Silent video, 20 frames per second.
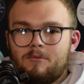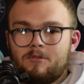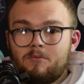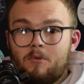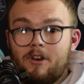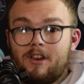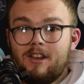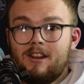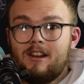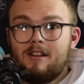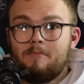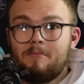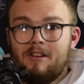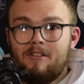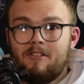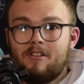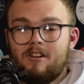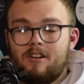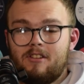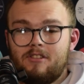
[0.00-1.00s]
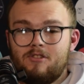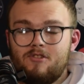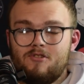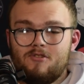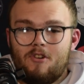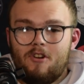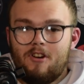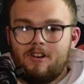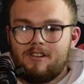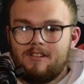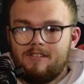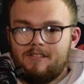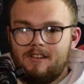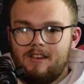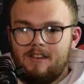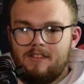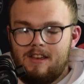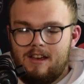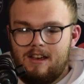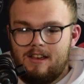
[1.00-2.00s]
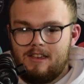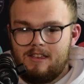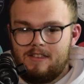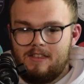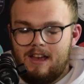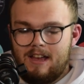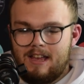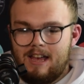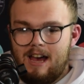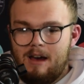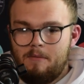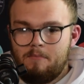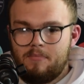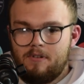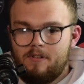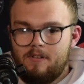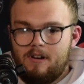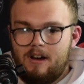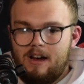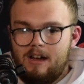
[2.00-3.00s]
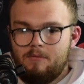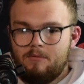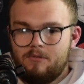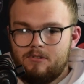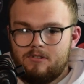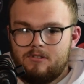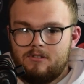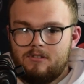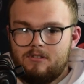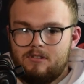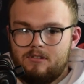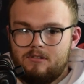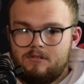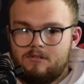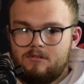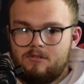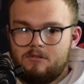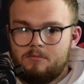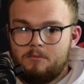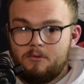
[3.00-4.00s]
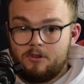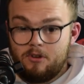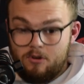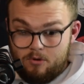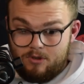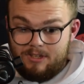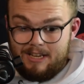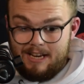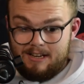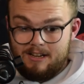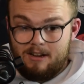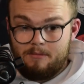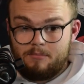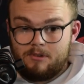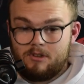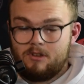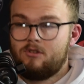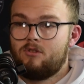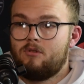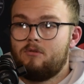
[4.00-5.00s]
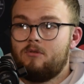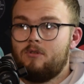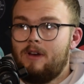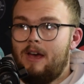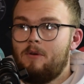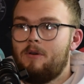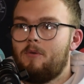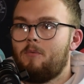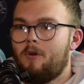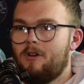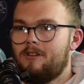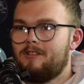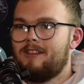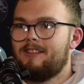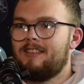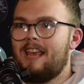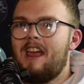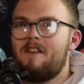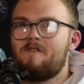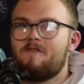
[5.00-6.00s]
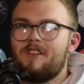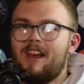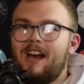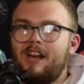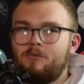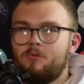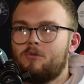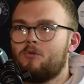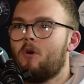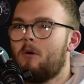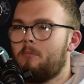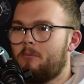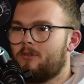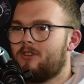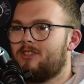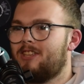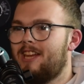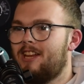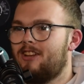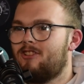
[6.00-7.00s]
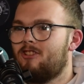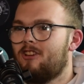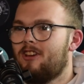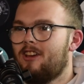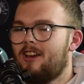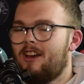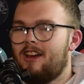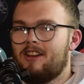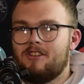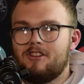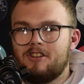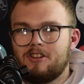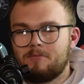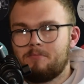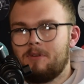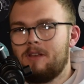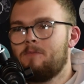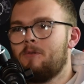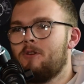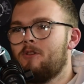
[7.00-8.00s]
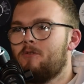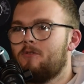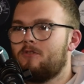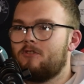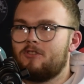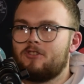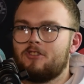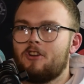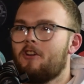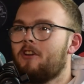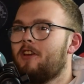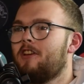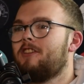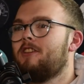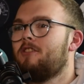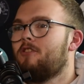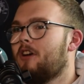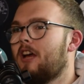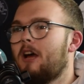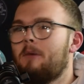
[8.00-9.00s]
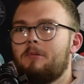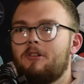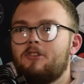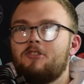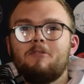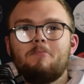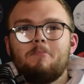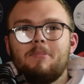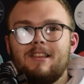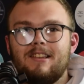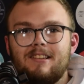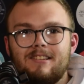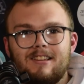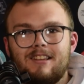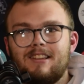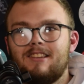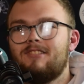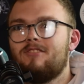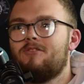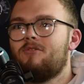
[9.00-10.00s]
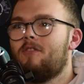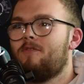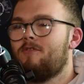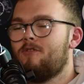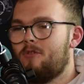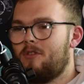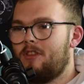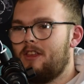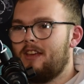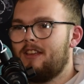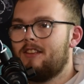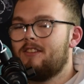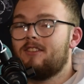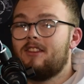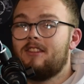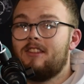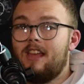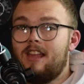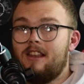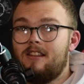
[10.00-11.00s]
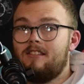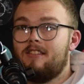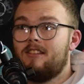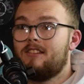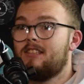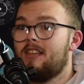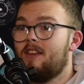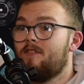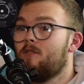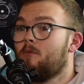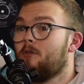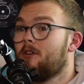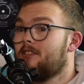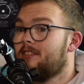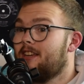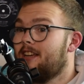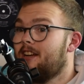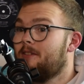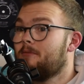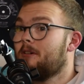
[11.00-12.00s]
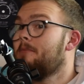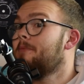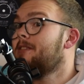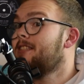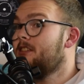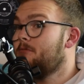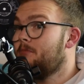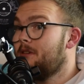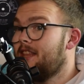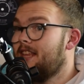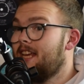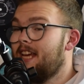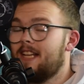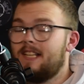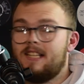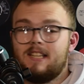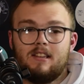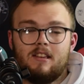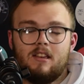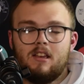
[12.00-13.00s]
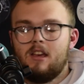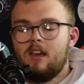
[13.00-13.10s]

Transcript: I was working in America, in New York, at that, that camp, I was supposed to do sign-ups. So how it worked is every act would go up on stage and you'd explain what you do. So circus, they'd do a couple of trapezes, they'd do a few things, and then they'd say, if you want to sign up, come and see me at the end.